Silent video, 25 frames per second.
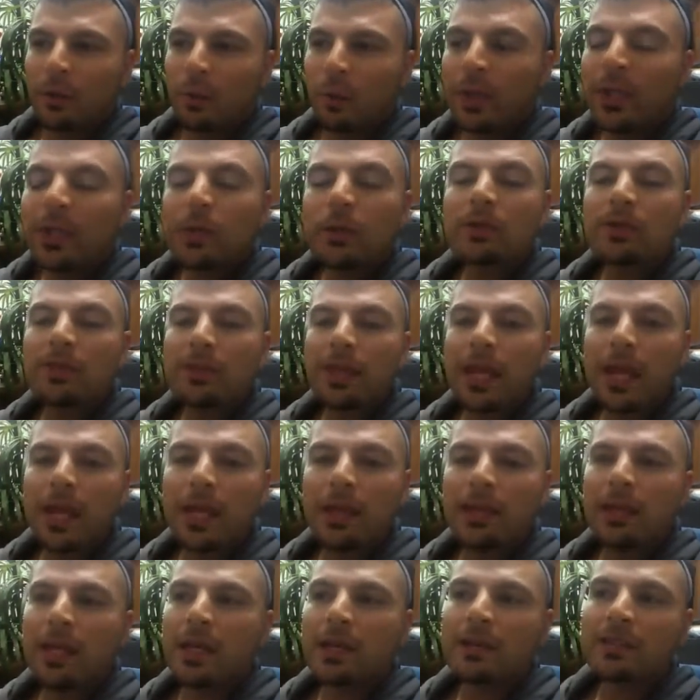we could
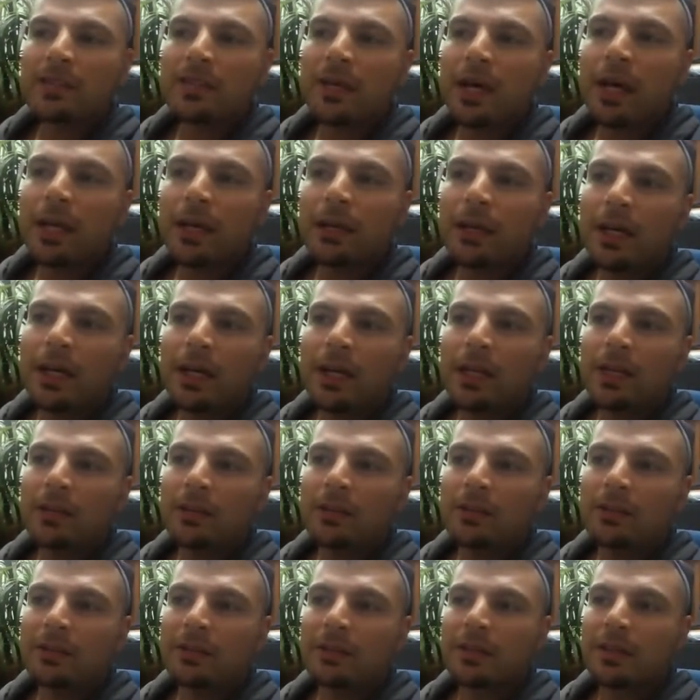say that
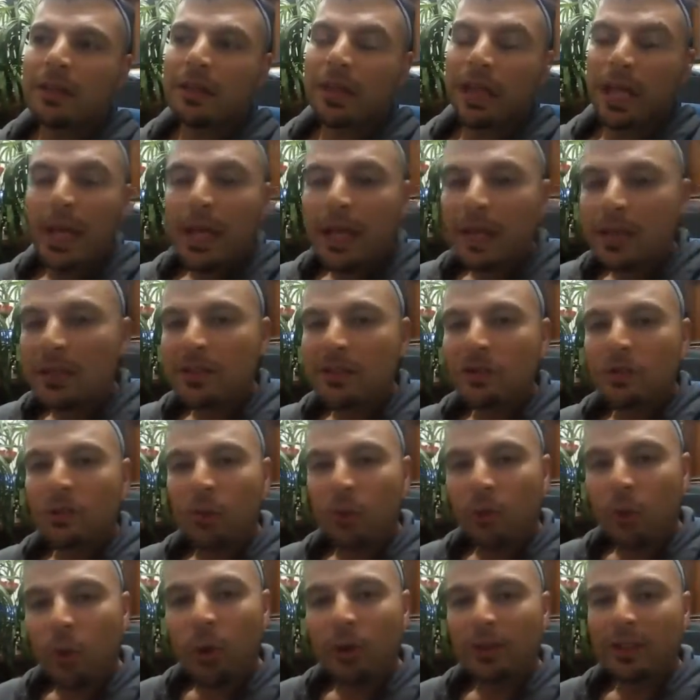cyanide's legs
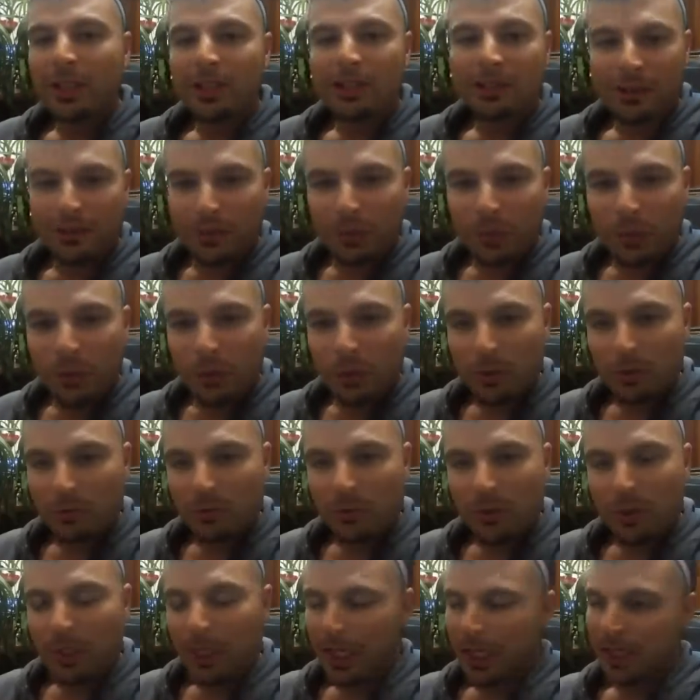walked into the
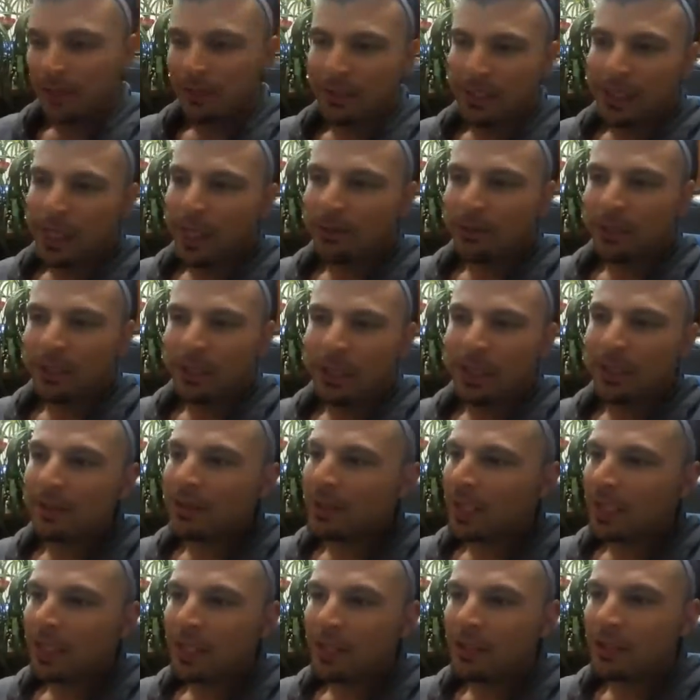room and
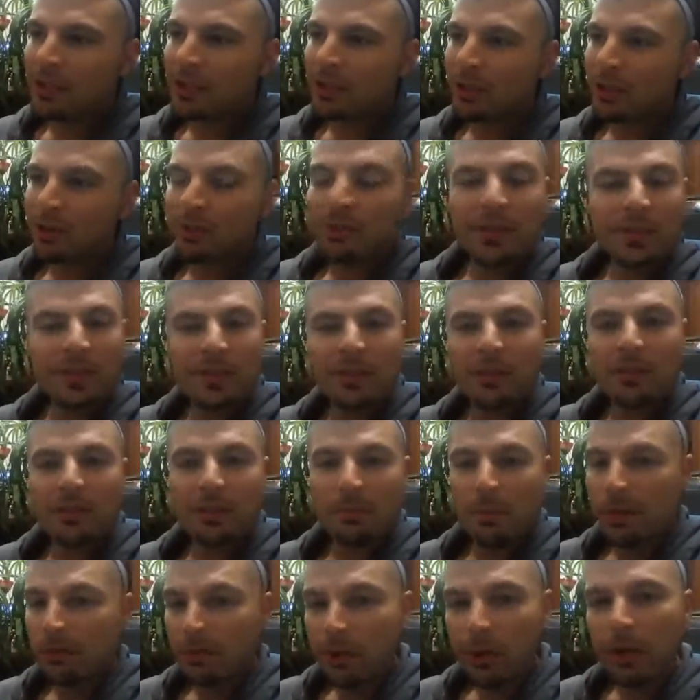calculate the energy of the
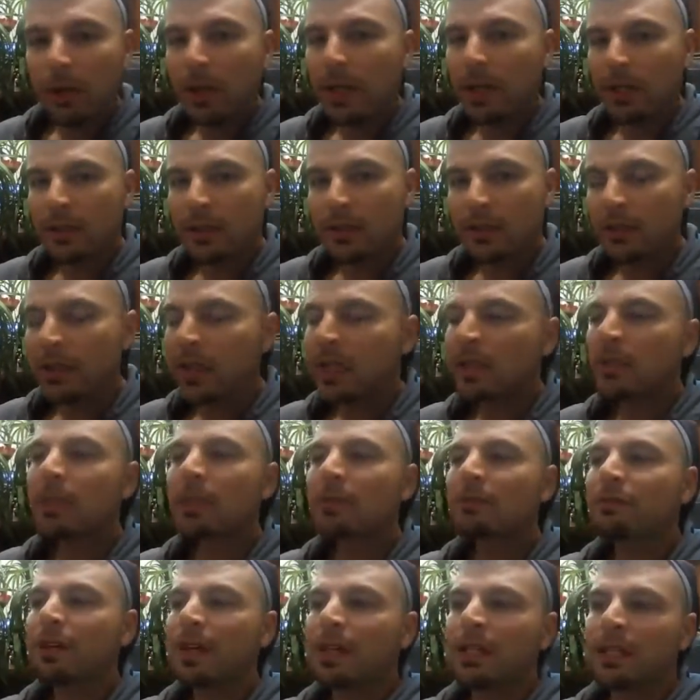system of her legs, and
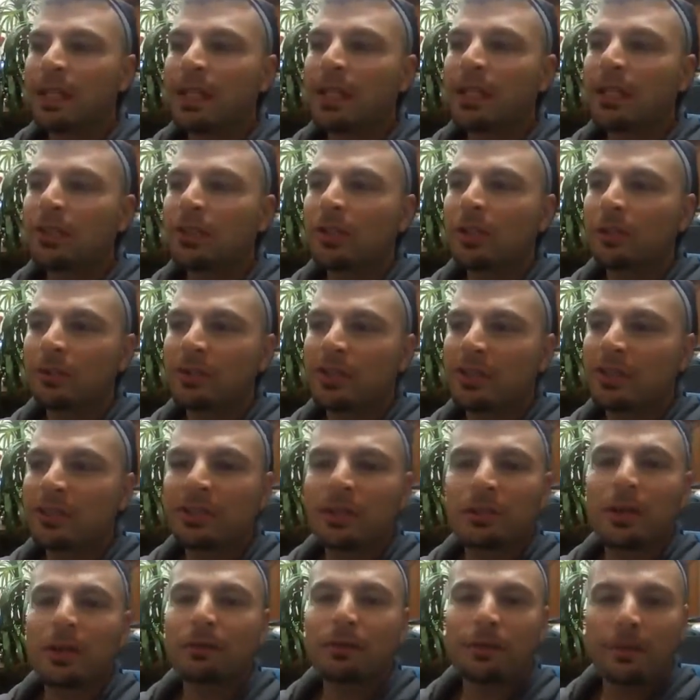then find the energy of the
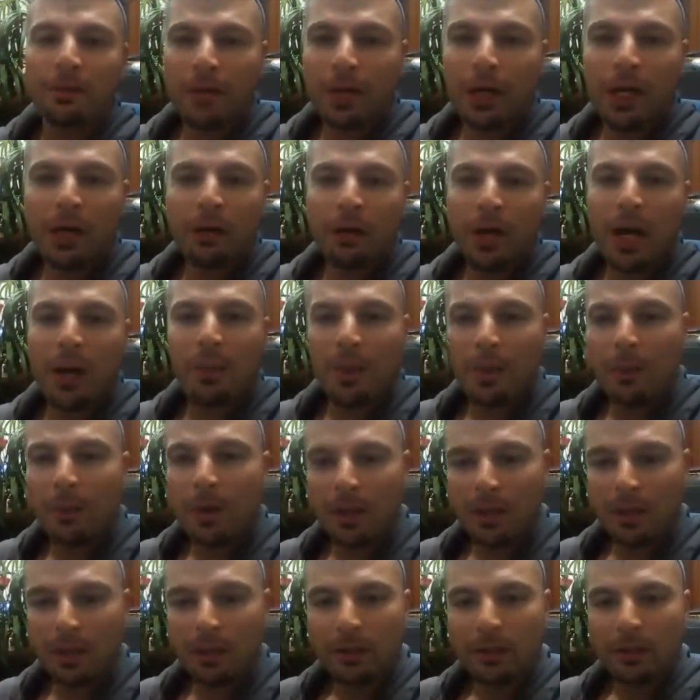system of her upper
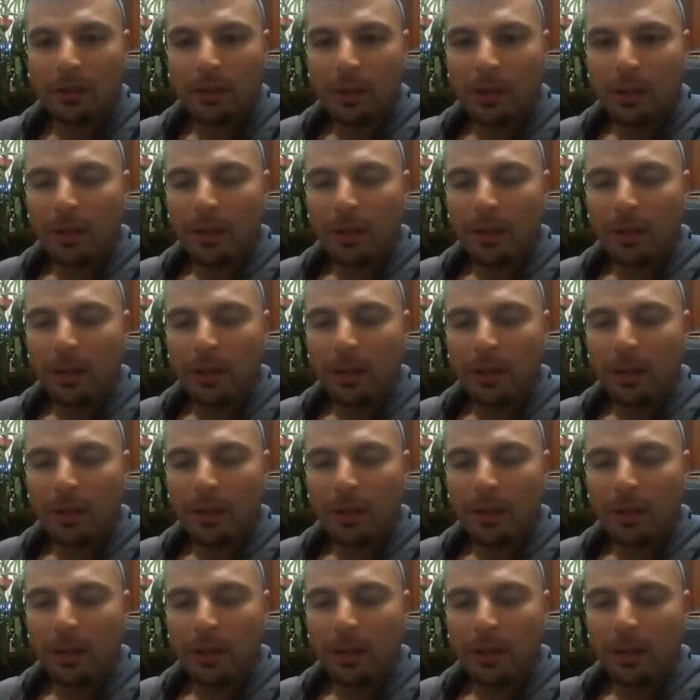body,